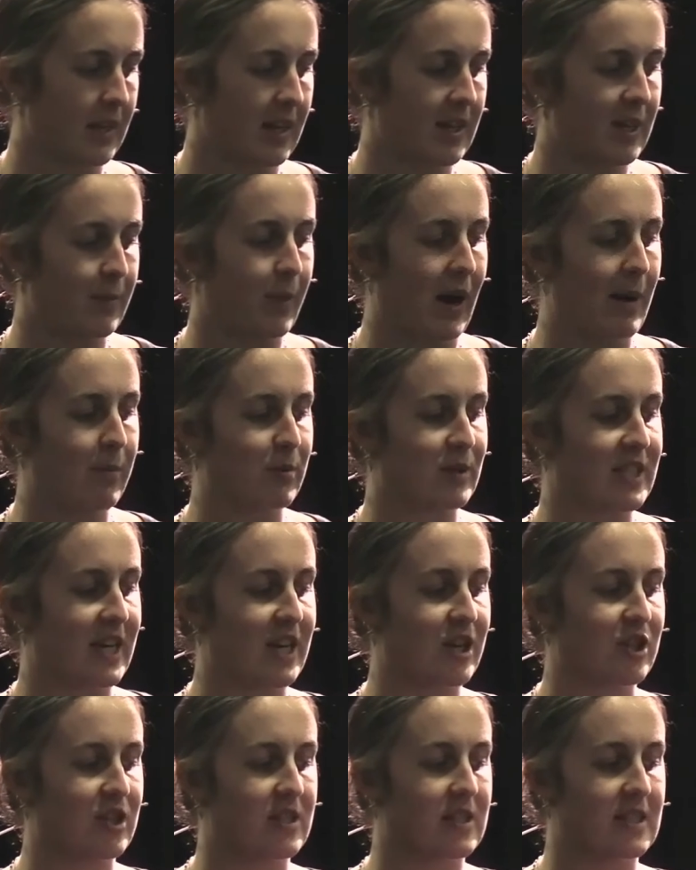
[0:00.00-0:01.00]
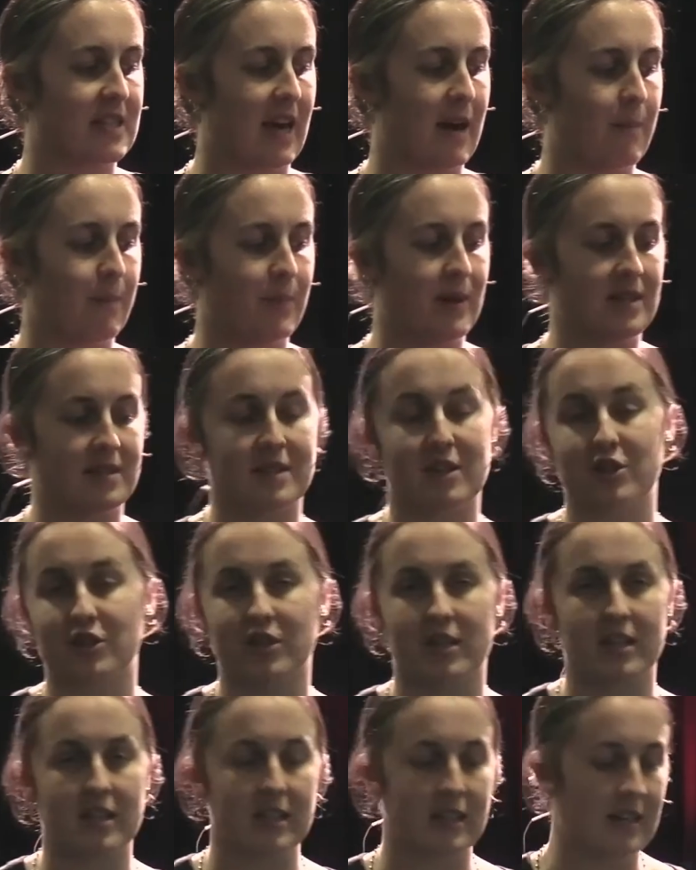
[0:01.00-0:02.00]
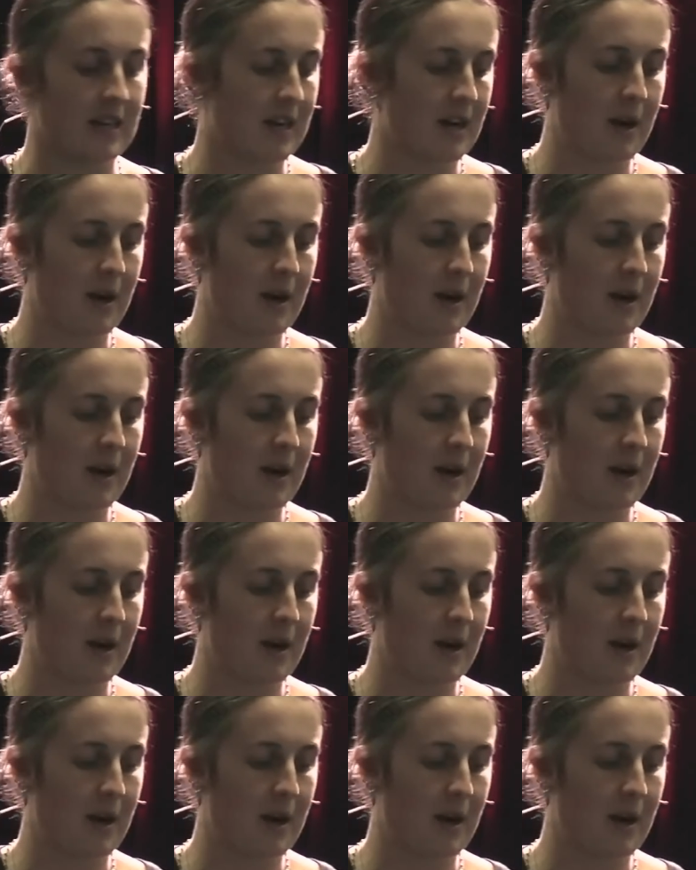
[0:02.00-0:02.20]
The Bible teaches that position,